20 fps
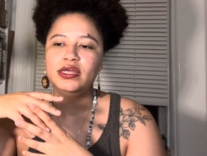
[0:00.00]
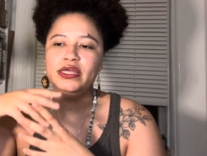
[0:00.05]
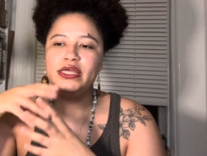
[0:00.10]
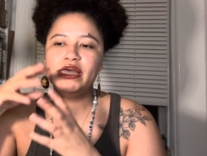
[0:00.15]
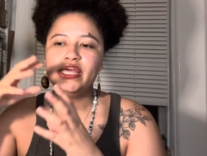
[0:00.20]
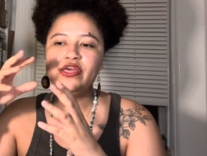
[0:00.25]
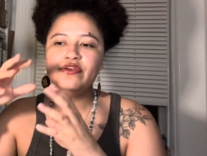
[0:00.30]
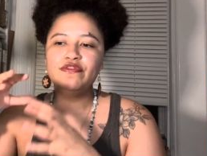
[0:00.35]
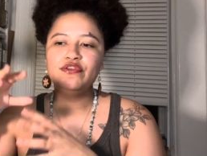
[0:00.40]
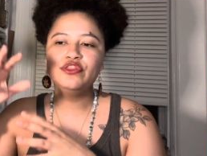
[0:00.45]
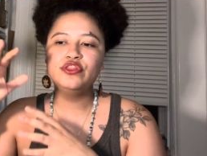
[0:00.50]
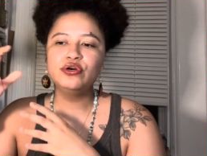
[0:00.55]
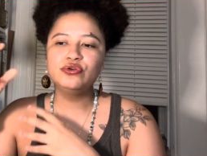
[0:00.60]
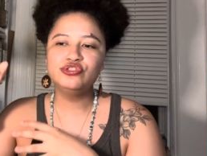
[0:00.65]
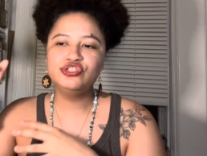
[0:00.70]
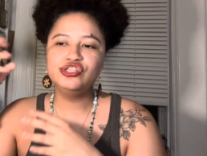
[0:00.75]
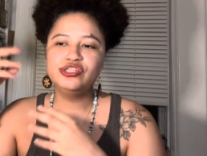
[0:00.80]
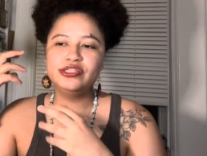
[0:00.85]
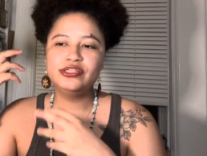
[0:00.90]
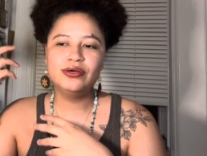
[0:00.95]
even though
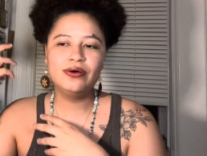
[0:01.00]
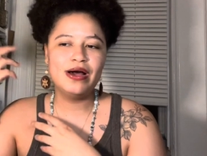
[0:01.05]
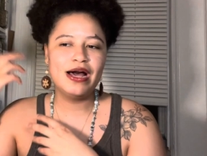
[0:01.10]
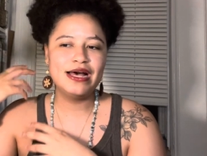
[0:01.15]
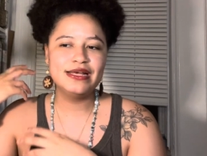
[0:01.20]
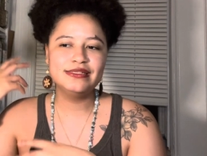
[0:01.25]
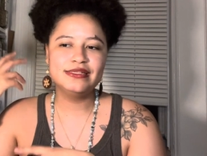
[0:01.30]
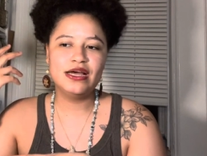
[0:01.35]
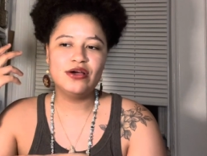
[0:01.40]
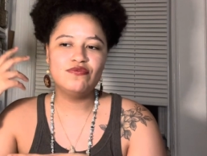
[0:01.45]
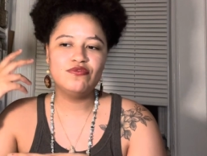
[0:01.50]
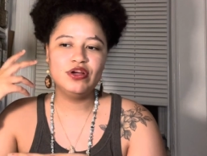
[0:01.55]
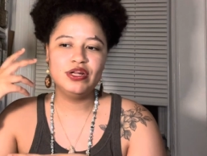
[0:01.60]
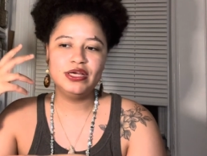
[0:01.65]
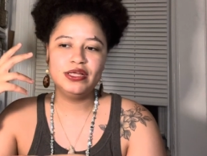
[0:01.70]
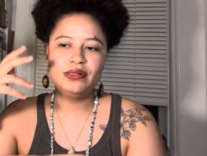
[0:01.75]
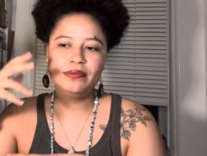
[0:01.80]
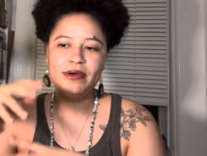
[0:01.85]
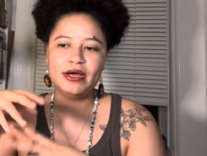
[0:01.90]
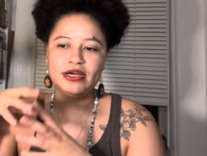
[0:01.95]
she still has that running
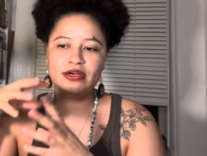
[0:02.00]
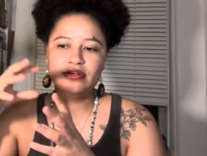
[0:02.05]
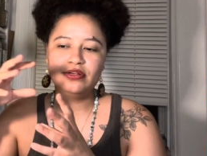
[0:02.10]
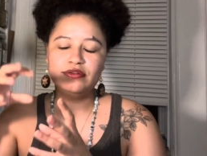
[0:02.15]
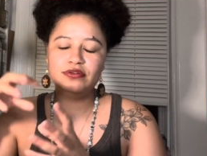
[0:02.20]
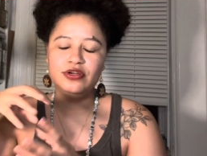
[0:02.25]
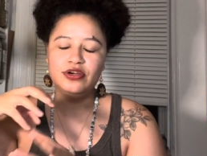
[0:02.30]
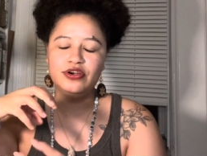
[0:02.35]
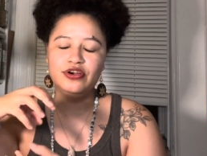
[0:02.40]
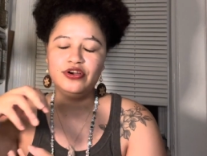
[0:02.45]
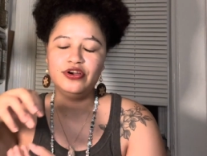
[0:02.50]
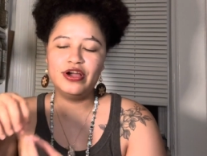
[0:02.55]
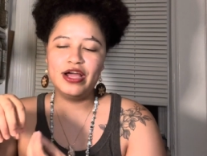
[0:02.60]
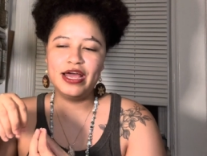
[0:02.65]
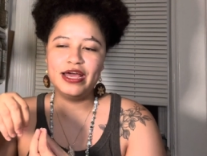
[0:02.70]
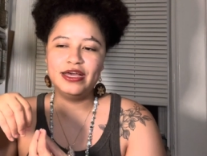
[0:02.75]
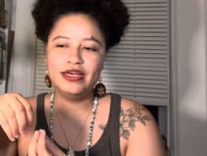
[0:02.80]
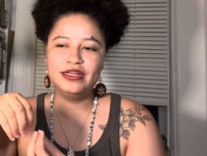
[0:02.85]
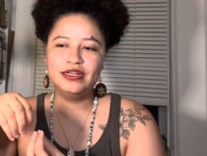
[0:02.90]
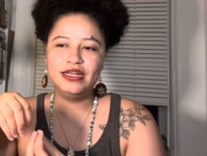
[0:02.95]
in the back of her
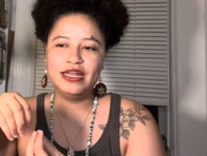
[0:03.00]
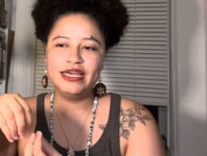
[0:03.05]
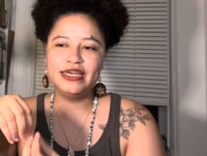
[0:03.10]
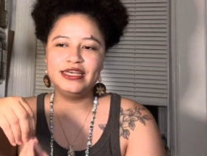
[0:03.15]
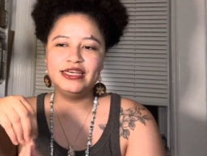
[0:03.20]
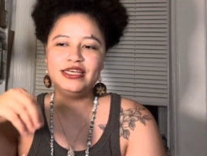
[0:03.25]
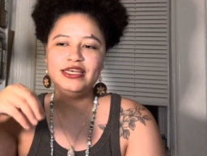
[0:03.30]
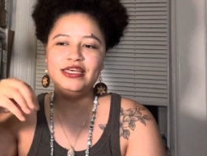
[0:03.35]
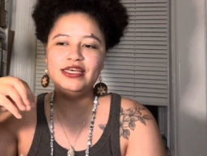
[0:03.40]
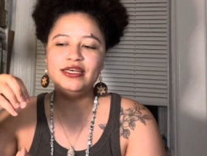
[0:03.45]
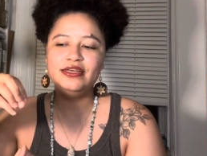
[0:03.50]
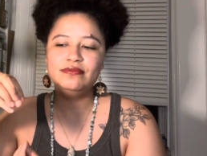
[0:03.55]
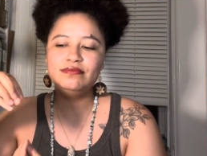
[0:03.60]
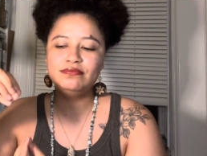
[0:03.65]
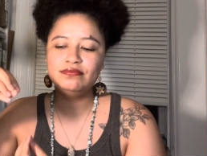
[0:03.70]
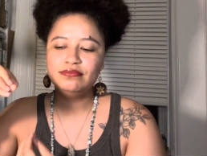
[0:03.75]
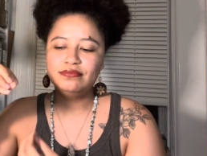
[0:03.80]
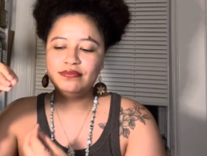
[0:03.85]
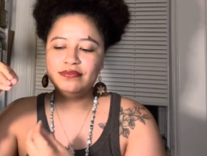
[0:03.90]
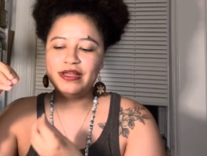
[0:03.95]
head, like he
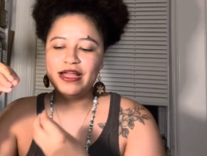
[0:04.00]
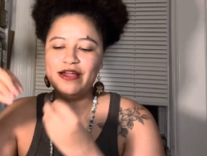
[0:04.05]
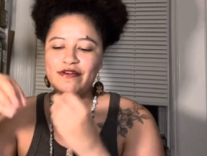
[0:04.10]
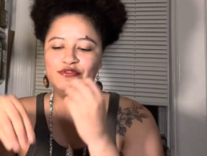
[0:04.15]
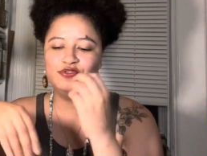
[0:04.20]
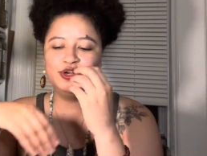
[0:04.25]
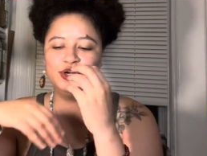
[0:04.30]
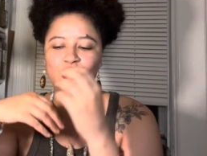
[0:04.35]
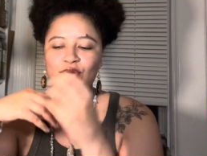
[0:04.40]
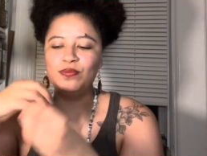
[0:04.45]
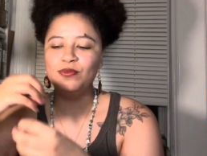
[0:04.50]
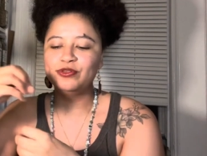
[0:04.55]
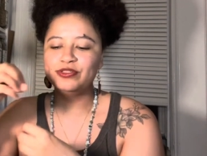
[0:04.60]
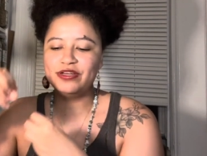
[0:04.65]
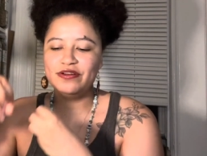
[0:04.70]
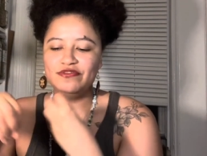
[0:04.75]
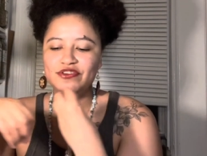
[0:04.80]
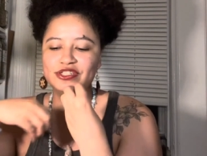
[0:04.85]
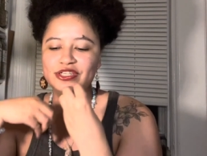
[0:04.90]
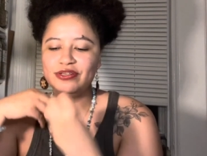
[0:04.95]
every almost
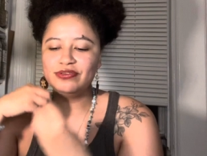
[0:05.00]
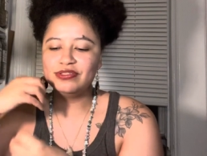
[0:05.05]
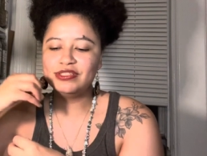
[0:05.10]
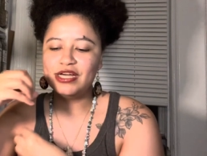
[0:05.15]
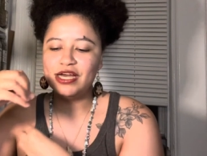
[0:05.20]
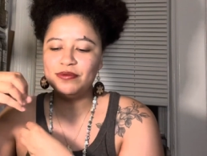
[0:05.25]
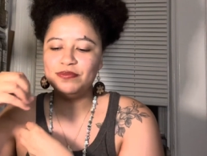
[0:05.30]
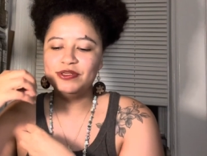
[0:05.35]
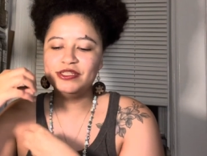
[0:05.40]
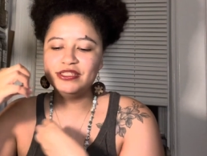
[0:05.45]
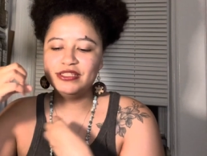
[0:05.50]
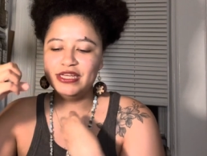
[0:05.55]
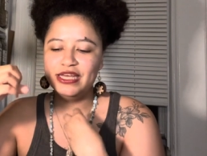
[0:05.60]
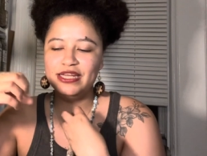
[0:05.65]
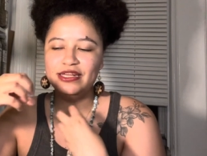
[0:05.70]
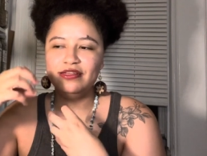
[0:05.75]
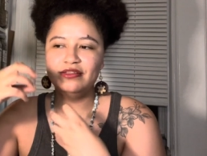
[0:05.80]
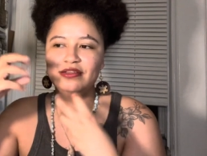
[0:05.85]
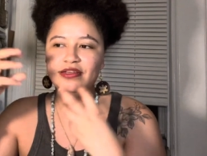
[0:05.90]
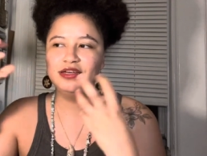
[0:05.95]
every single time he's
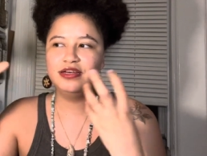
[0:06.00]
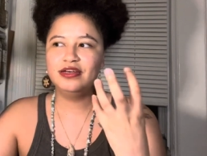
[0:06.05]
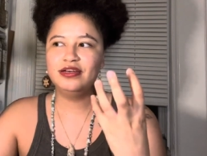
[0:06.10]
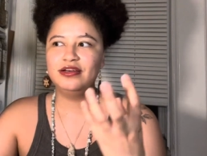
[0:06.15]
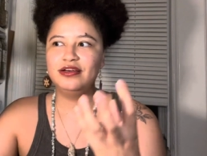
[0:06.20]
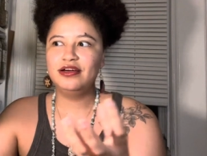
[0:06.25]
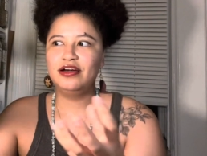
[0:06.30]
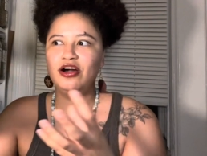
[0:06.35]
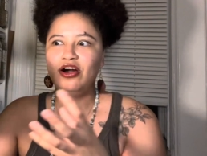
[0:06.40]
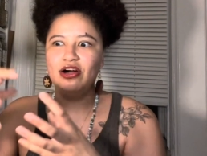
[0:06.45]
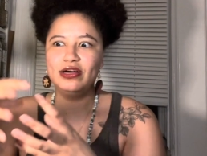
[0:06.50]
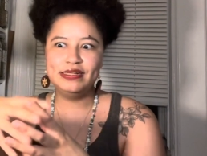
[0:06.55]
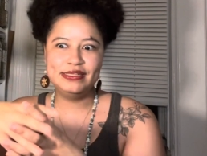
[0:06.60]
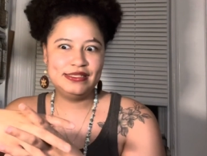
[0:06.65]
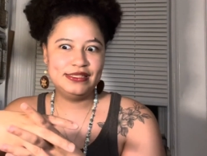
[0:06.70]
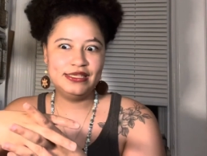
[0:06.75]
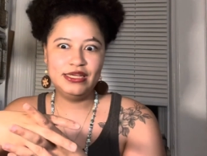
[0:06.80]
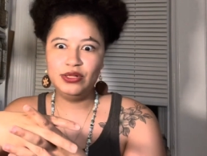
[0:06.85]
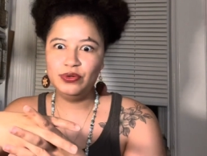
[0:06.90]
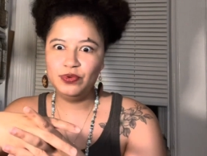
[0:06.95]
in on a
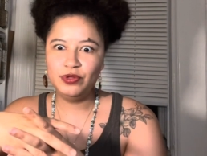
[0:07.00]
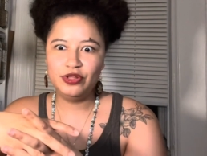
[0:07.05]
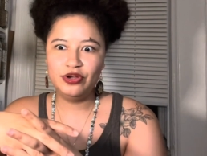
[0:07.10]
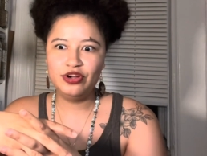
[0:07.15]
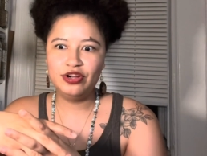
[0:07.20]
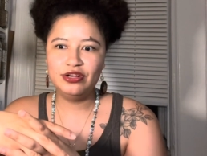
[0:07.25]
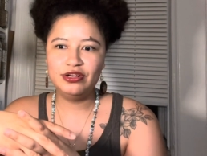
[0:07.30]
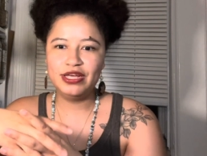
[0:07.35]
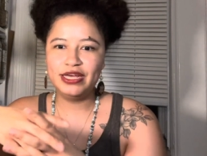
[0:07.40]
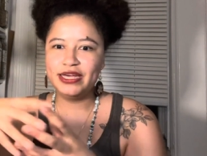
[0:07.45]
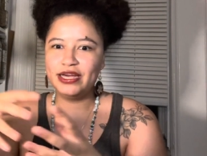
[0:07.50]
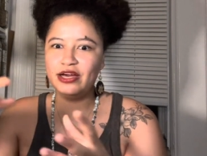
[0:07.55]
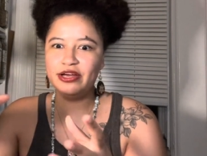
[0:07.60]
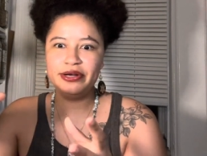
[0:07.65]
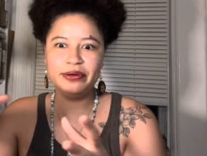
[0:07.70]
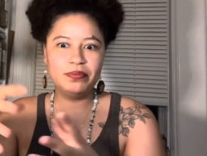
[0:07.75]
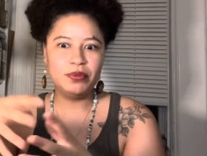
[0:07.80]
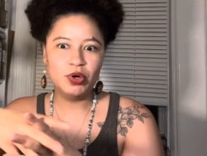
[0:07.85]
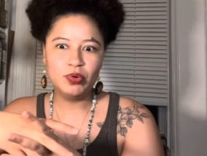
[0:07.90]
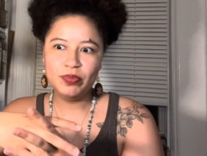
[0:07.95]
scene with her, like in
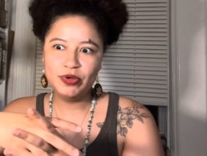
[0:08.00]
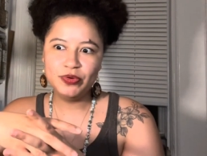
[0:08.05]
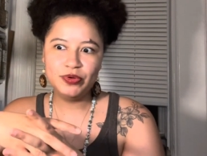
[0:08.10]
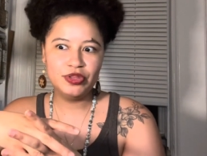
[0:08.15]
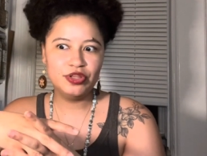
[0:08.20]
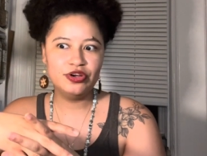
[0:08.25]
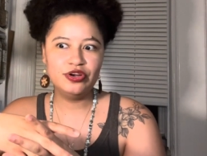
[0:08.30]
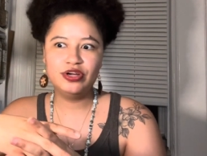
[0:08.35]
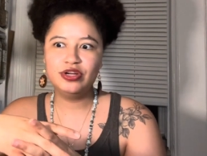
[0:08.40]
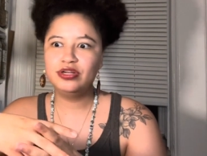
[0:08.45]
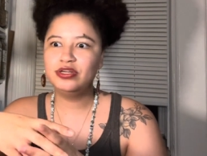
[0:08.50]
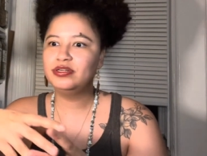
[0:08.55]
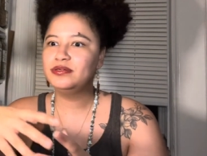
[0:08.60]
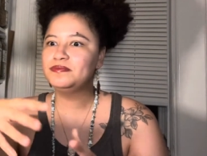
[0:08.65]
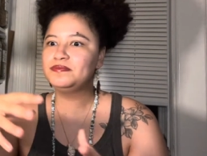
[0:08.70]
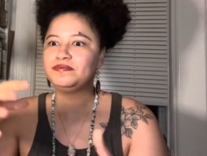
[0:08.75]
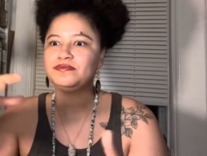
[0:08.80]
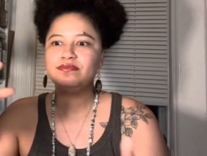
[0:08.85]
a moment with her,